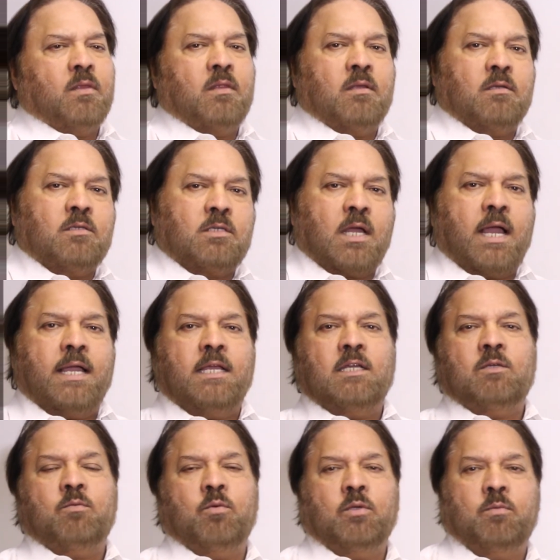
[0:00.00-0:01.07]

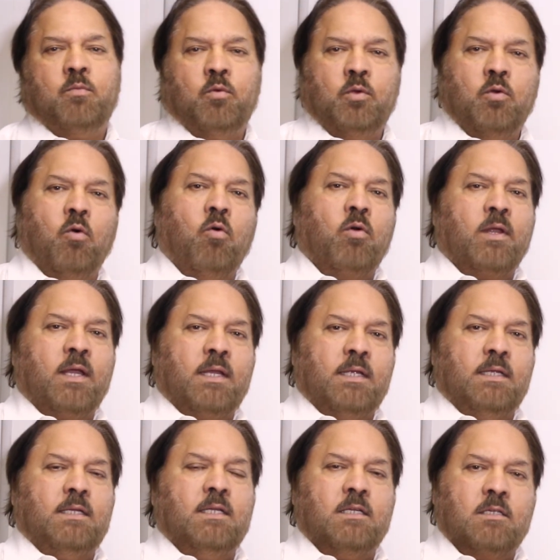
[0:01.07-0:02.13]
signs which we already
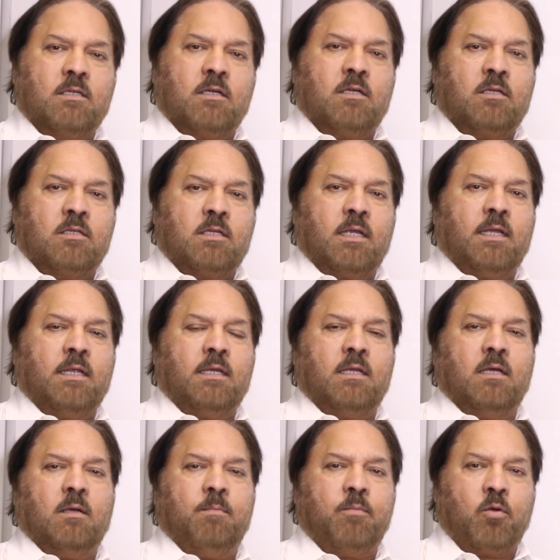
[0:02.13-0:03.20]
discussed, and
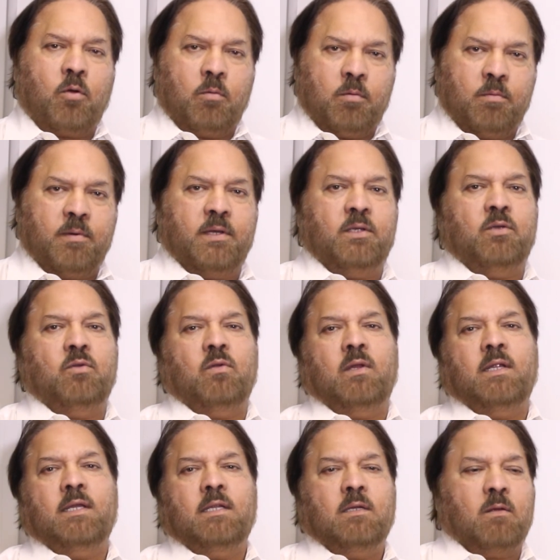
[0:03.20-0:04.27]
probably you
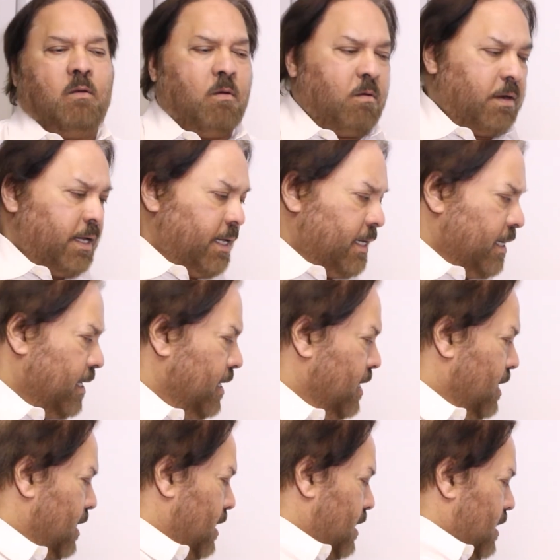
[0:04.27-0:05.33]
learned already,
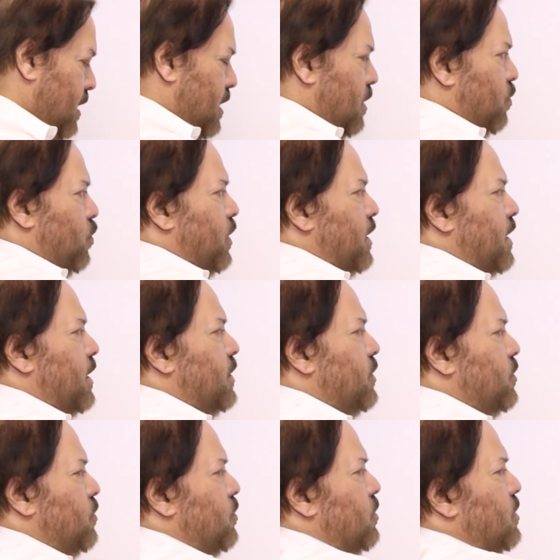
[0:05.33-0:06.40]
we can
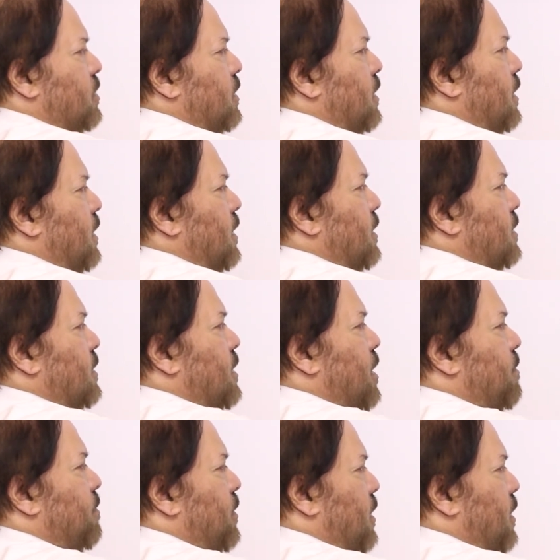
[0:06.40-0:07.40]
use some